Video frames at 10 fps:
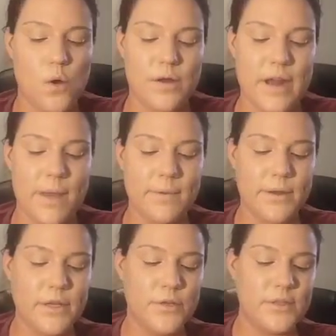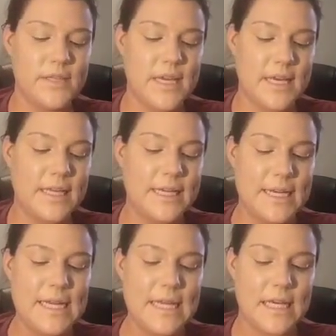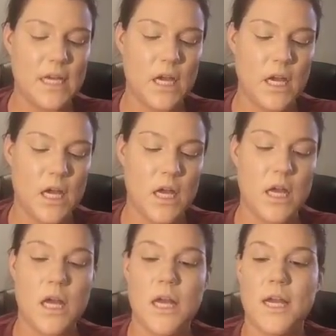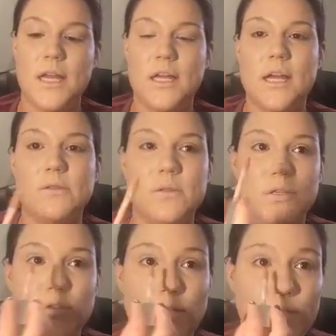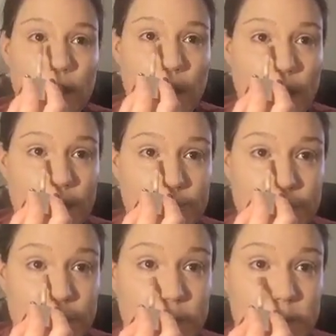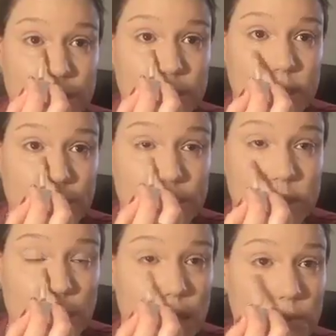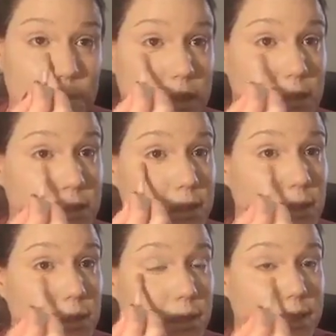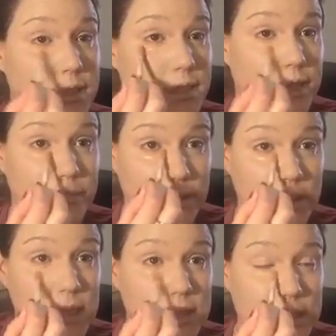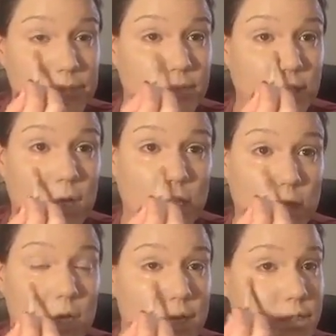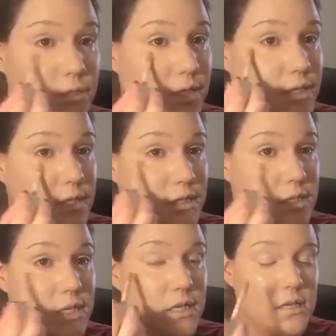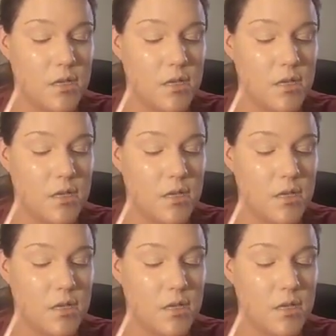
Oh, now I'm going to use the Clinique, and it comes with a dofa, and I'm just going to use this as concealer. It is a completely different color, as you guys can see.